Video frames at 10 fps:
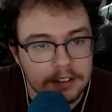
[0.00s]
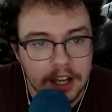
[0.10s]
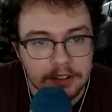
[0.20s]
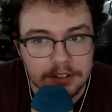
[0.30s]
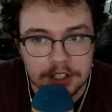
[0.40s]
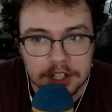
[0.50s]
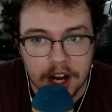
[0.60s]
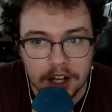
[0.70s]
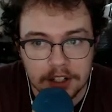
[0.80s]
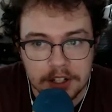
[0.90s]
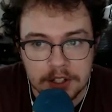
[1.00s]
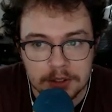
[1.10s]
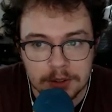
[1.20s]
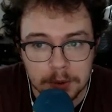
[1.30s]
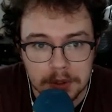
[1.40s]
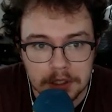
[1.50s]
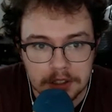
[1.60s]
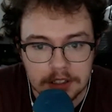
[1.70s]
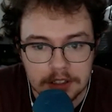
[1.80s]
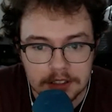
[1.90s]
Having a child in this new
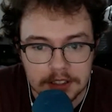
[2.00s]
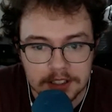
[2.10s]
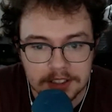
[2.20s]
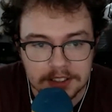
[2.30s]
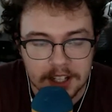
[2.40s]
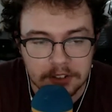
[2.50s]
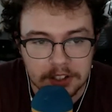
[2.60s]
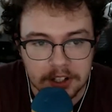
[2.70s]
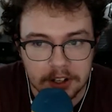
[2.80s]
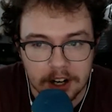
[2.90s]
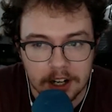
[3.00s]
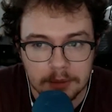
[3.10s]
world is definitely a crime.